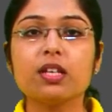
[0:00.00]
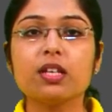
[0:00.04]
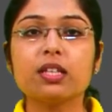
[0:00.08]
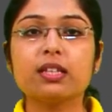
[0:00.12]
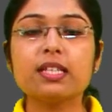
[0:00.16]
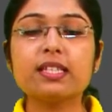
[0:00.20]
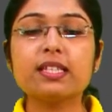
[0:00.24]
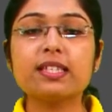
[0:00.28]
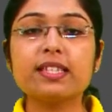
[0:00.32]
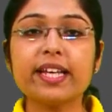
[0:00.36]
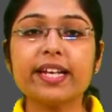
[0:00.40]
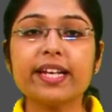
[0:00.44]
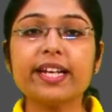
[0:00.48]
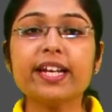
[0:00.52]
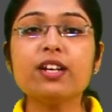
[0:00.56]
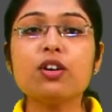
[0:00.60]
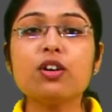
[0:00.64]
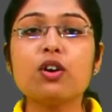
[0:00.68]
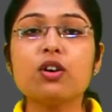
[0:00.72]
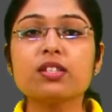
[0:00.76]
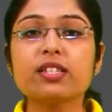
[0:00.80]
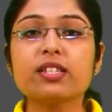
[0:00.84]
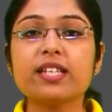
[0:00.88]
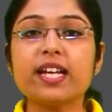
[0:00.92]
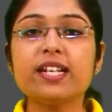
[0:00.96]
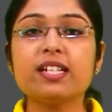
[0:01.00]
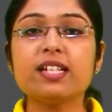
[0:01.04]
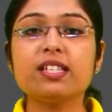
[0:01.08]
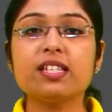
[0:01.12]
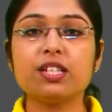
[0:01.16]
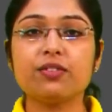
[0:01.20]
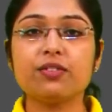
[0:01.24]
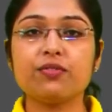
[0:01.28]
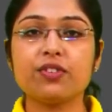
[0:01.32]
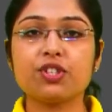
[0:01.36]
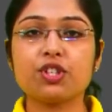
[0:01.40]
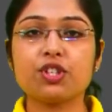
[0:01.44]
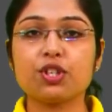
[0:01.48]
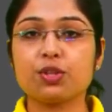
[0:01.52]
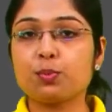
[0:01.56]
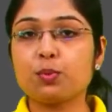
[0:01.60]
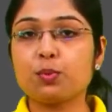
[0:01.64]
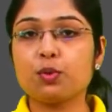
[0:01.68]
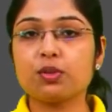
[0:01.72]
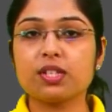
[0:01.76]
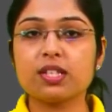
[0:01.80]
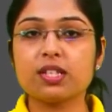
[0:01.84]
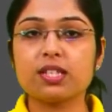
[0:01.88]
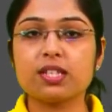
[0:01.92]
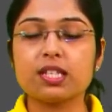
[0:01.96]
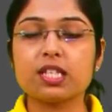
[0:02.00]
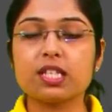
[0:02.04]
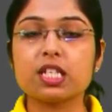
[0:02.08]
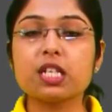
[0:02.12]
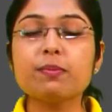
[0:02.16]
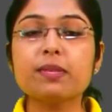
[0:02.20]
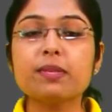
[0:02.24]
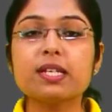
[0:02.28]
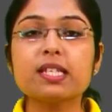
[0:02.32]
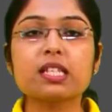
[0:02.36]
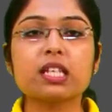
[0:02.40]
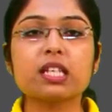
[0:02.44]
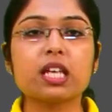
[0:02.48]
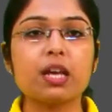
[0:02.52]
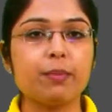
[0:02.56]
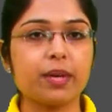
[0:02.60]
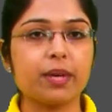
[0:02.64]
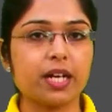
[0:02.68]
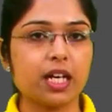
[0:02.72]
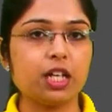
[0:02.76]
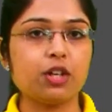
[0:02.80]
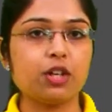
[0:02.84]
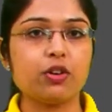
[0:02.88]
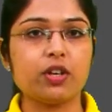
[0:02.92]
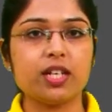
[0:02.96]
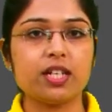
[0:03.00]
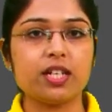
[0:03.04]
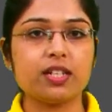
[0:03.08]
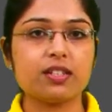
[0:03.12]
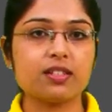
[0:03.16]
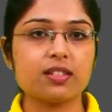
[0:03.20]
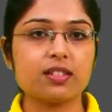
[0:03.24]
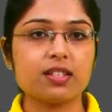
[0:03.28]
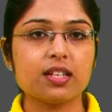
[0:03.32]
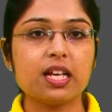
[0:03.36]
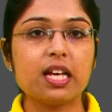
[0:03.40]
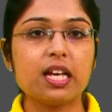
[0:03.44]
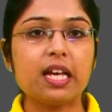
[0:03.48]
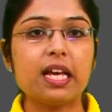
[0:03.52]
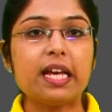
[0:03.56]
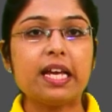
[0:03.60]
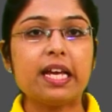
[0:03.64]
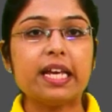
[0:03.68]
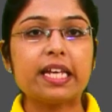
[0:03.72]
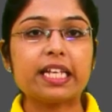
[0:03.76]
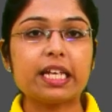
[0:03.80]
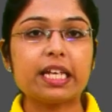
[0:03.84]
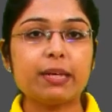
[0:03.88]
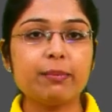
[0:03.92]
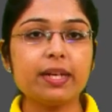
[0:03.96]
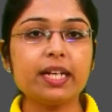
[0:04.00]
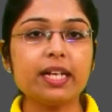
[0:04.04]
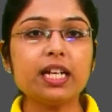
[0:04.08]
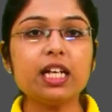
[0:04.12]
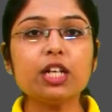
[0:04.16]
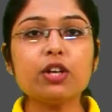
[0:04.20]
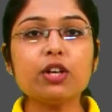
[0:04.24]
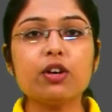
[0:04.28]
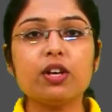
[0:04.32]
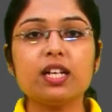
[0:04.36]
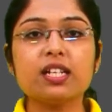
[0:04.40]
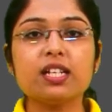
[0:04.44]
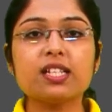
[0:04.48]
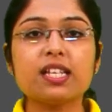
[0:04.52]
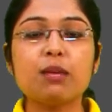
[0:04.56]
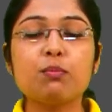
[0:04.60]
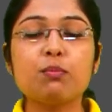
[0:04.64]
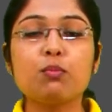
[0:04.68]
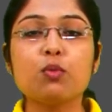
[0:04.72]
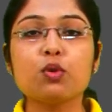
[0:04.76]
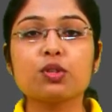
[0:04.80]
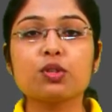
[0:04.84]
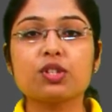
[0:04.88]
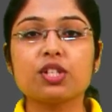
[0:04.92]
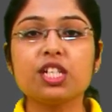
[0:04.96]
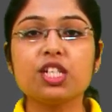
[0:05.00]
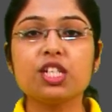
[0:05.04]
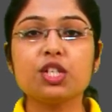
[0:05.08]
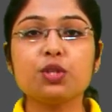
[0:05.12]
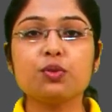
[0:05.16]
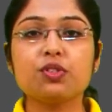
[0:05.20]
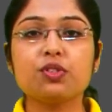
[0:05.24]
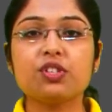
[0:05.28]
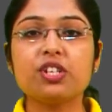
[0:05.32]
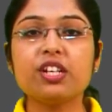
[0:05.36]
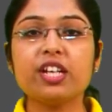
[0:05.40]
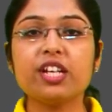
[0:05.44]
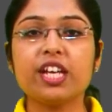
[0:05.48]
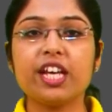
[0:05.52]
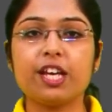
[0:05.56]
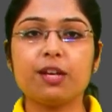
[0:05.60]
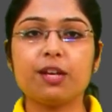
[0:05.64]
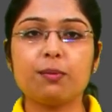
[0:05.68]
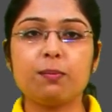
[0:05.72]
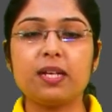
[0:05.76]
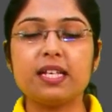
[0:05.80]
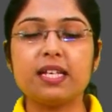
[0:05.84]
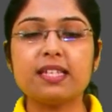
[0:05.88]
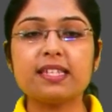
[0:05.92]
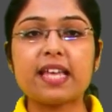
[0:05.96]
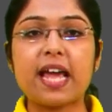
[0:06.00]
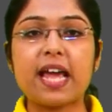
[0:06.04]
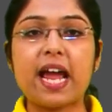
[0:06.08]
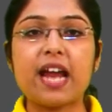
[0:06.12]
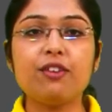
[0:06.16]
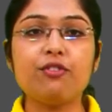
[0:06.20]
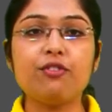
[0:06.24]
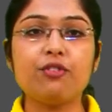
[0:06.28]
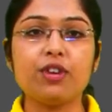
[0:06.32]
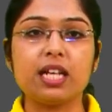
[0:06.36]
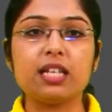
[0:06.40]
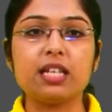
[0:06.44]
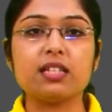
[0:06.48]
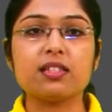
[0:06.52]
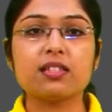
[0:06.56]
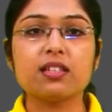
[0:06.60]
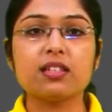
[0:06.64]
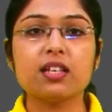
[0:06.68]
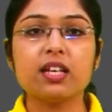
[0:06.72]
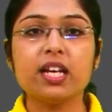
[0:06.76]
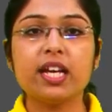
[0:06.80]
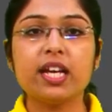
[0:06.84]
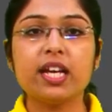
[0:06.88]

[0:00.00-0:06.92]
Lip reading: The second on-site sewage disposal system is chemical toilets. Chemical toilets are mostly used in airplanes and trains.